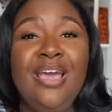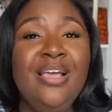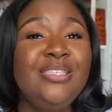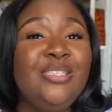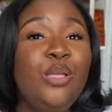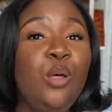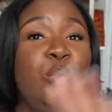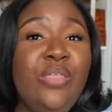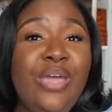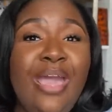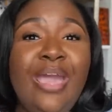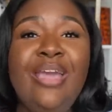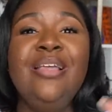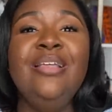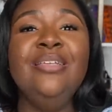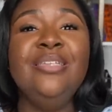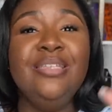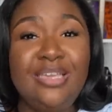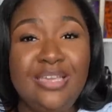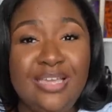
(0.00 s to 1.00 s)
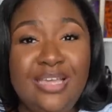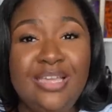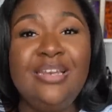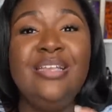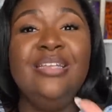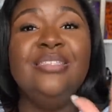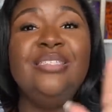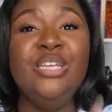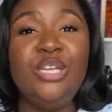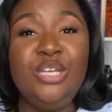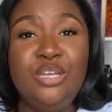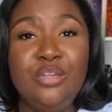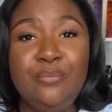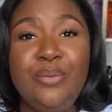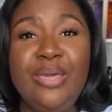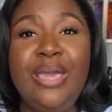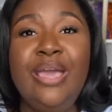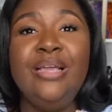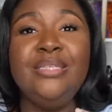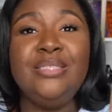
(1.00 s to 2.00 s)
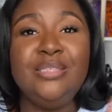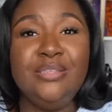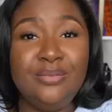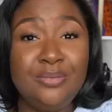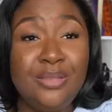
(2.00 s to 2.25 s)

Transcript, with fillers: So that is, again, is a good bag.